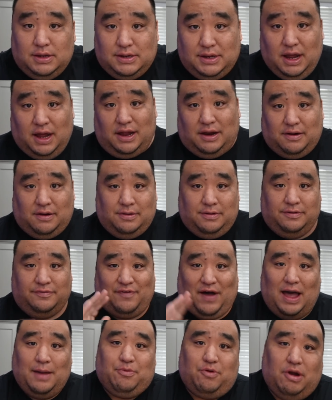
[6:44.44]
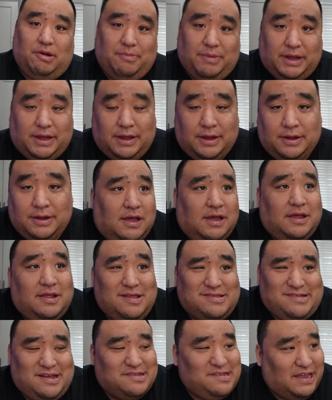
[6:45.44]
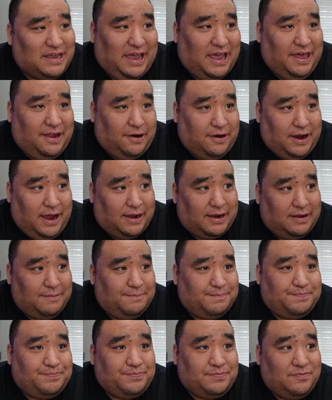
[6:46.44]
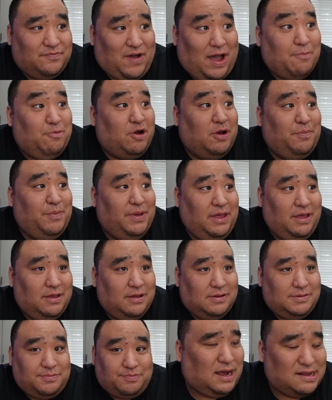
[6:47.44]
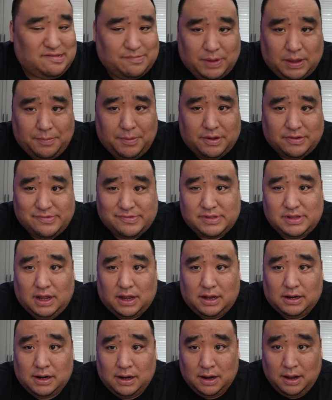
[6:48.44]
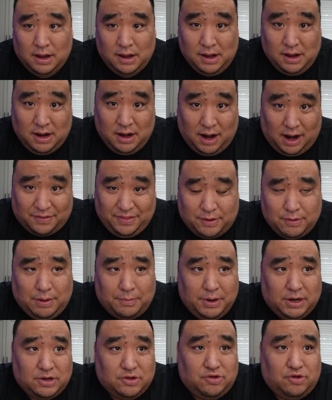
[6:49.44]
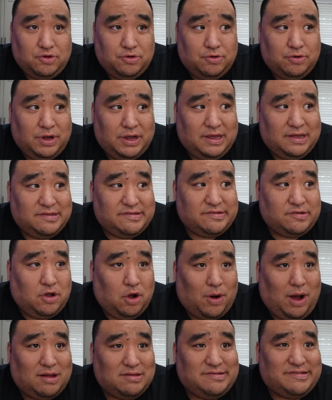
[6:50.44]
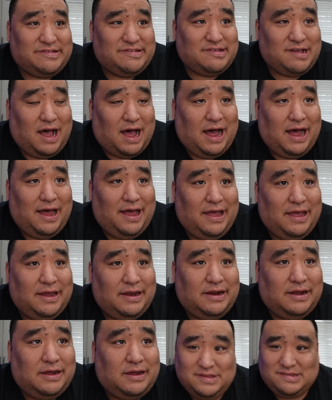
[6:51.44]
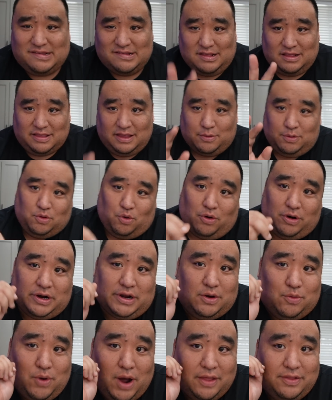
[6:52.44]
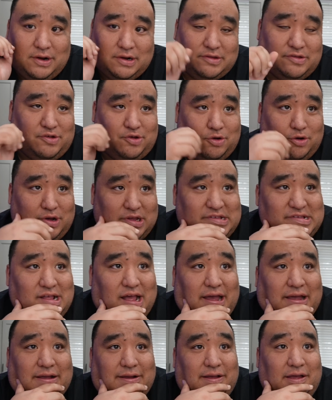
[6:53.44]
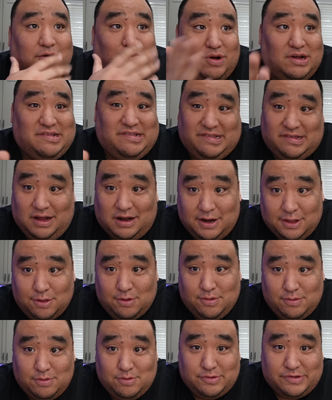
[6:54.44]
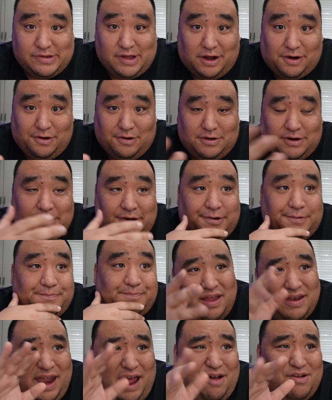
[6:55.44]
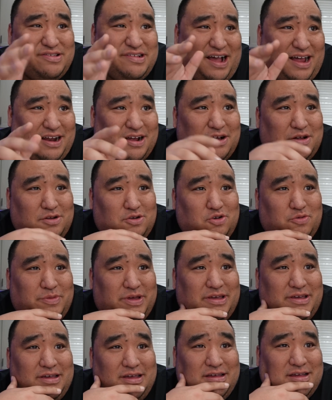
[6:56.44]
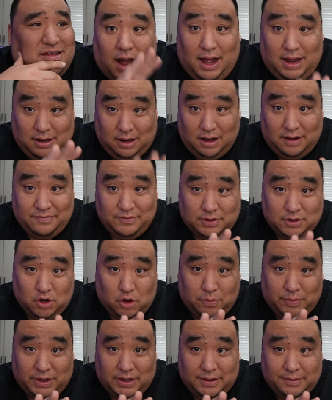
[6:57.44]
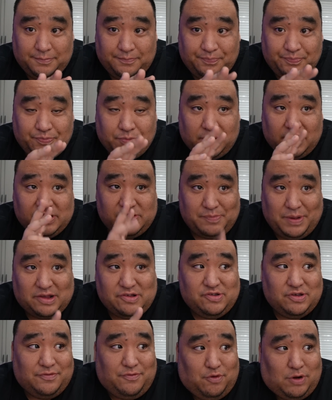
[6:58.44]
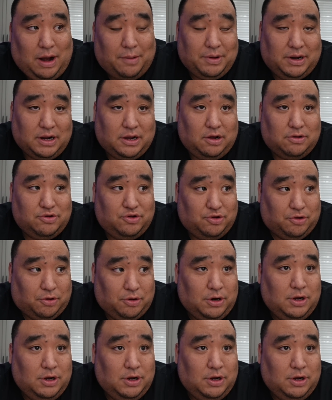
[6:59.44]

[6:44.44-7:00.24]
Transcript: done, fiber in me that sounds like an internet. Fiber in me. Got some emails done. I think what I'm gonna do is go outside. This is the thing with Oregon weather too. It's like, it was sunny, you, you saw it earlier. Now it's kind of gloomy. I love gloomy, especially for what I'm gonna go do.